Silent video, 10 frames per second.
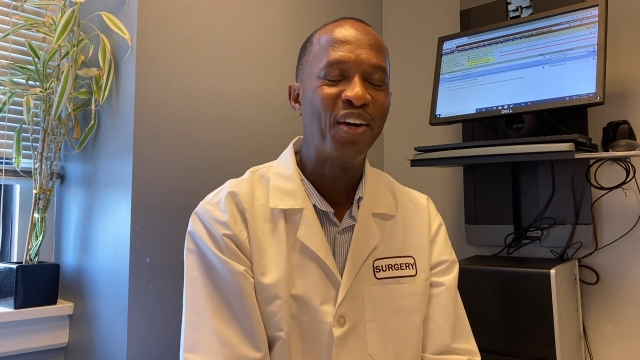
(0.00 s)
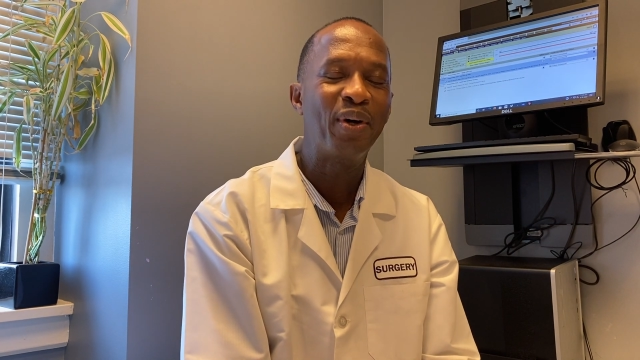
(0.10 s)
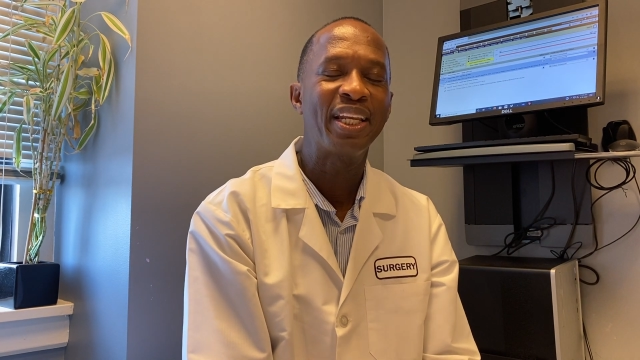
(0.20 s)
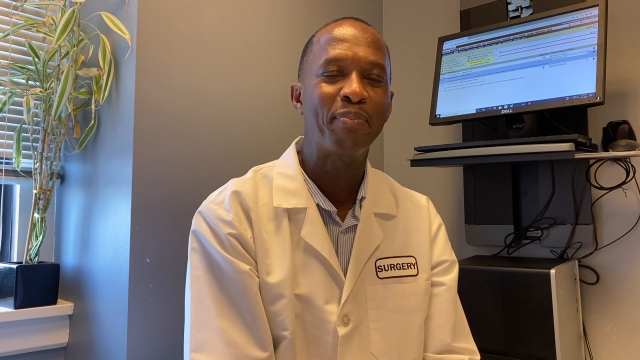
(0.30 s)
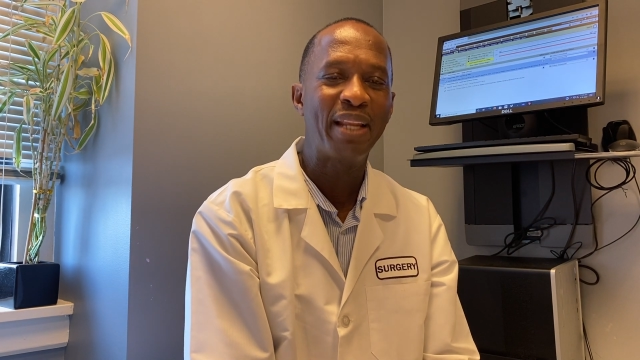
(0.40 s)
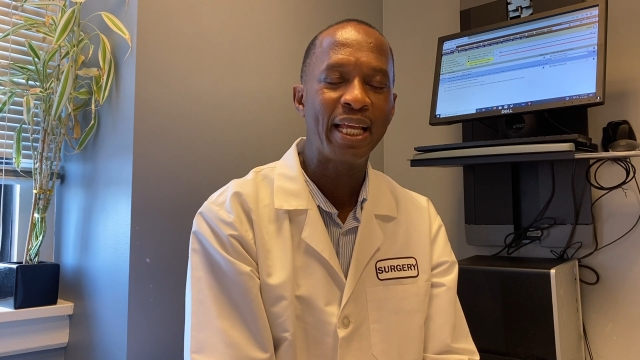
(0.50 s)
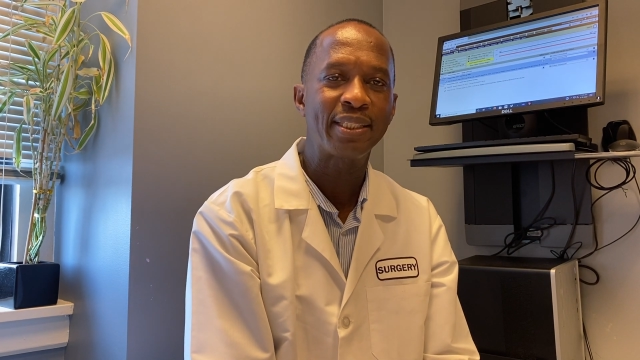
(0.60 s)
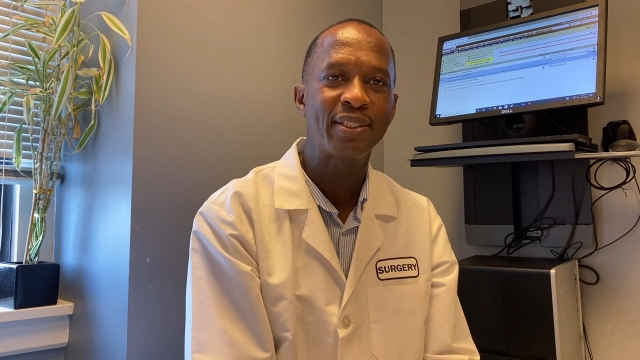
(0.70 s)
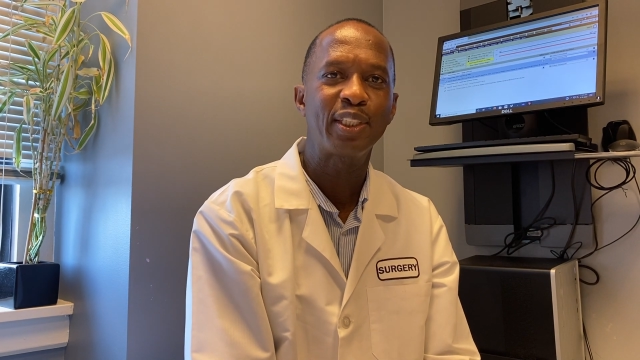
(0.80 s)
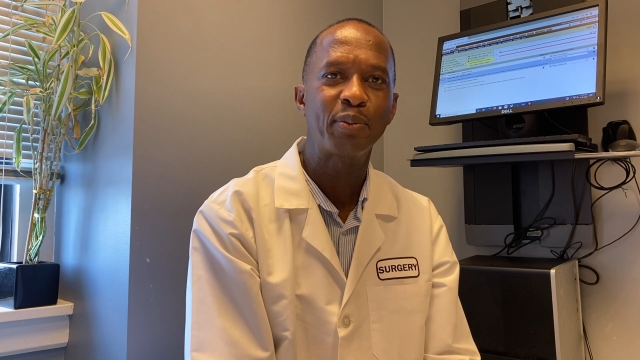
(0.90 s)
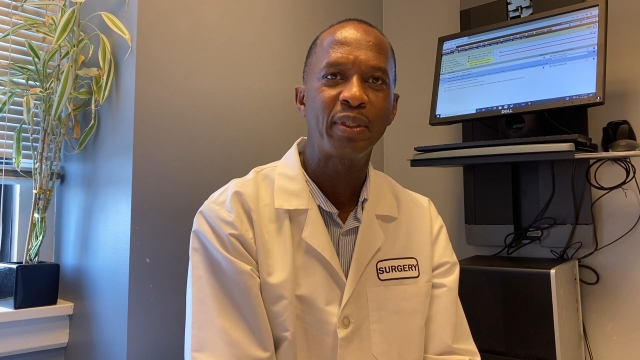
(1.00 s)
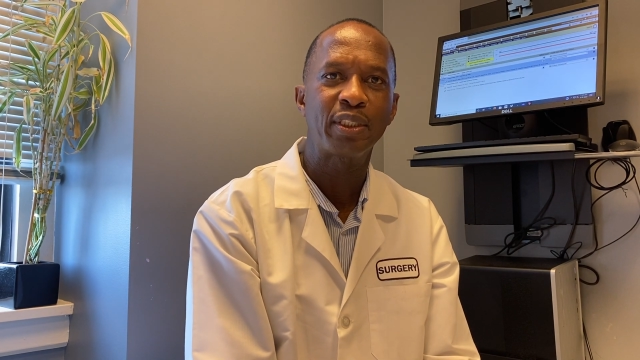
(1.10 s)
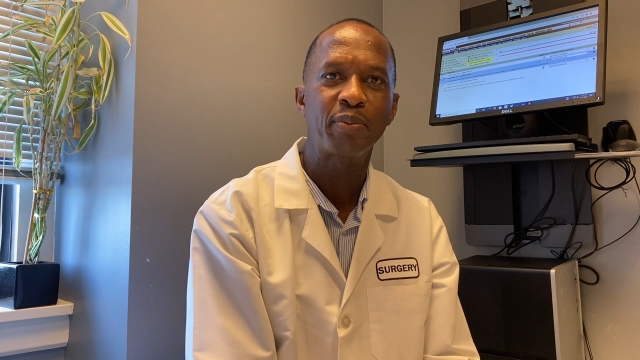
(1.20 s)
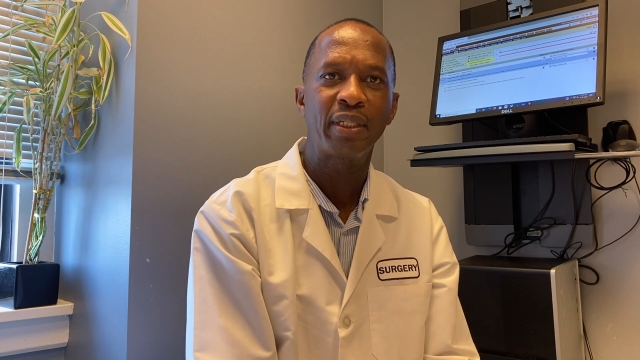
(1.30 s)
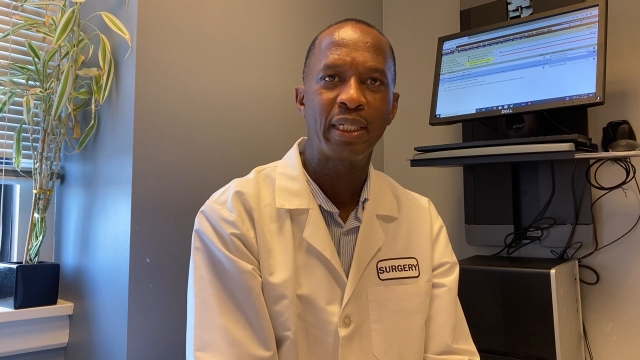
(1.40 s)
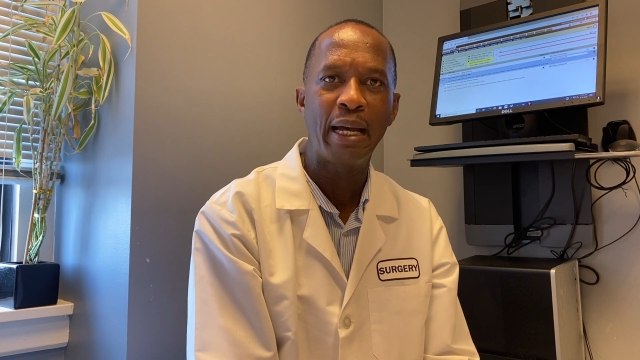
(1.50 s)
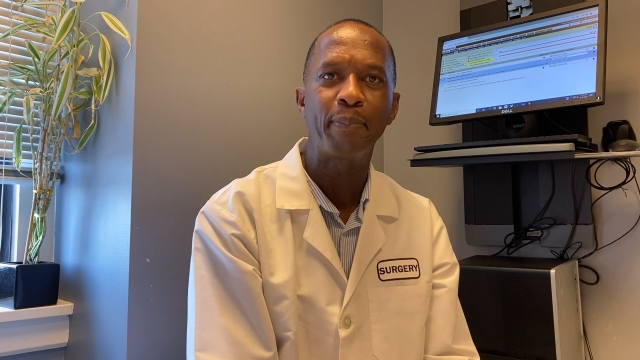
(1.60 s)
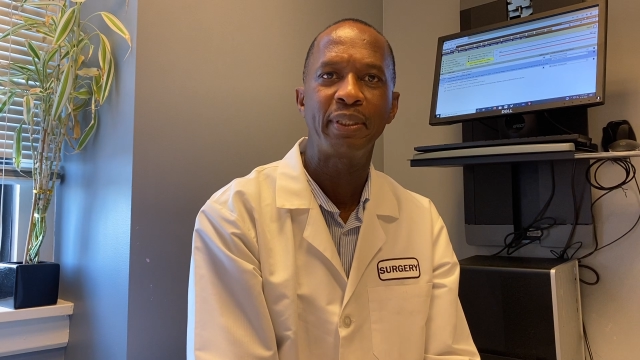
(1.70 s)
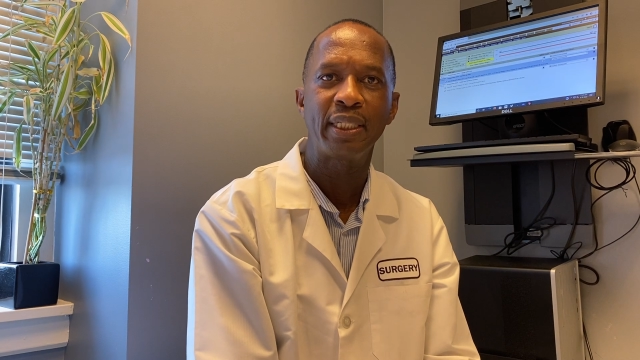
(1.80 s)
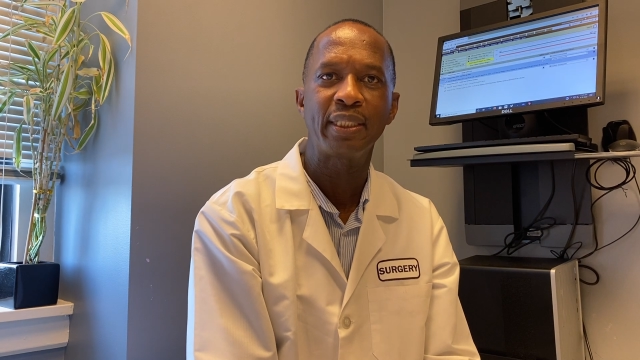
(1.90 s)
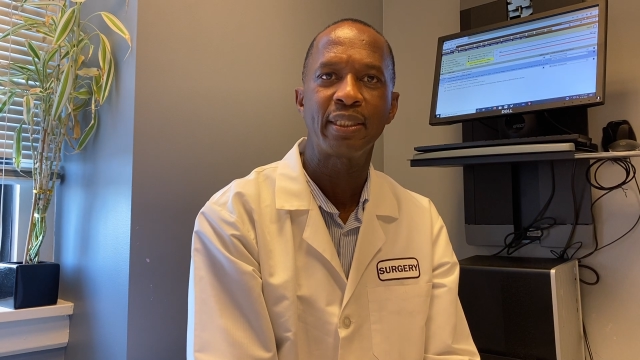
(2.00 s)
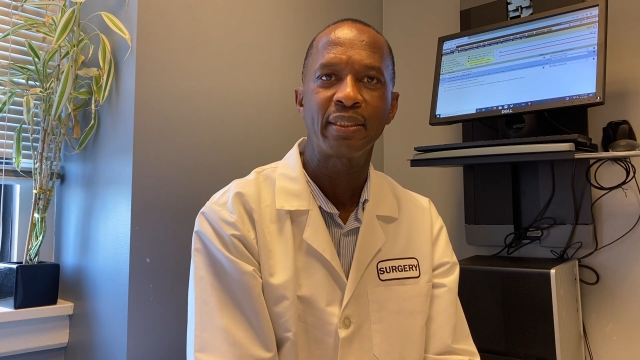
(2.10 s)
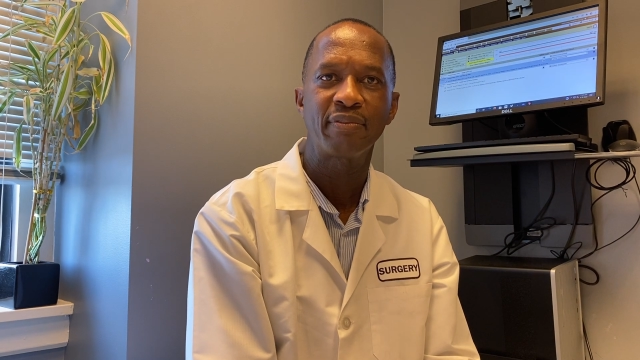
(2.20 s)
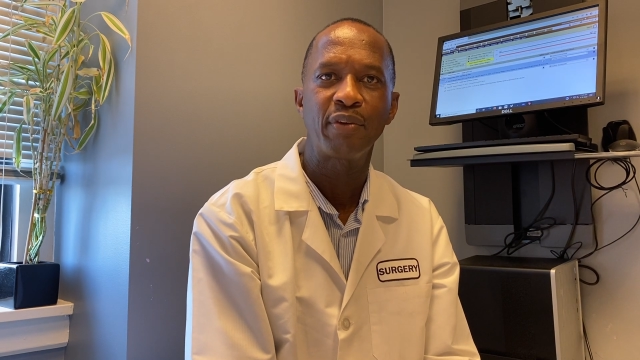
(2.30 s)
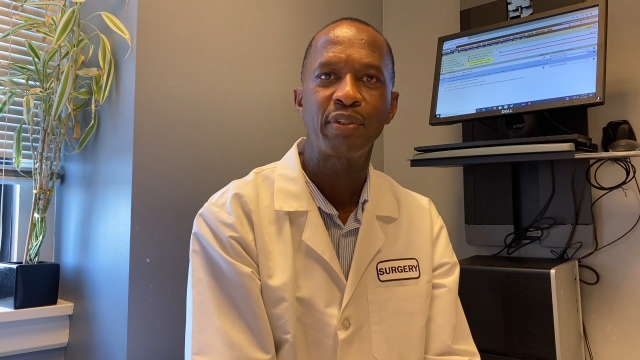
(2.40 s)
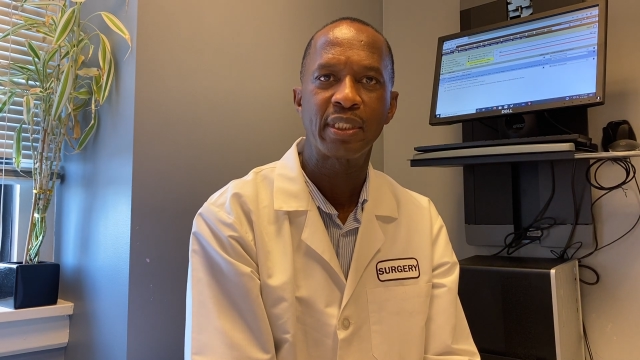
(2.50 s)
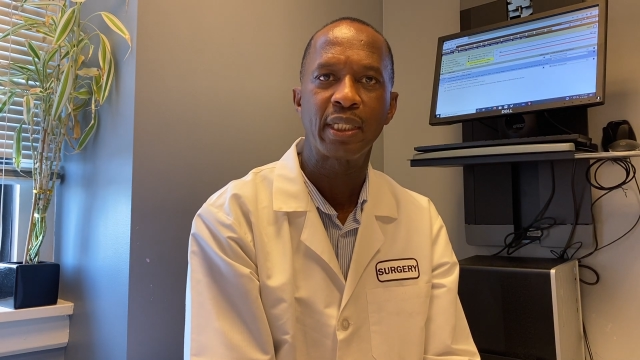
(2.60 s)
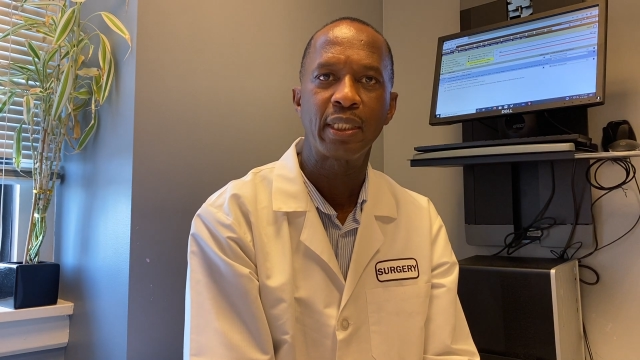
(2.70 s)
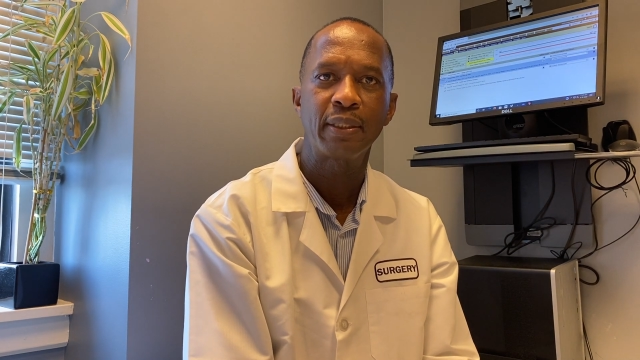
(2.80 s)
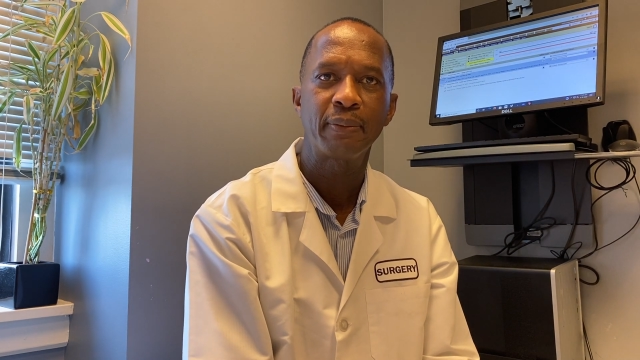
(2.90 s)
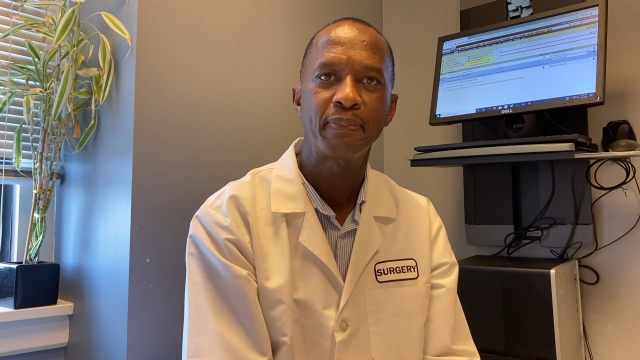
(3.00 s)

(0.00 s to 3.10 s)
I want a Black surgeon, but he should be competent and very skilled.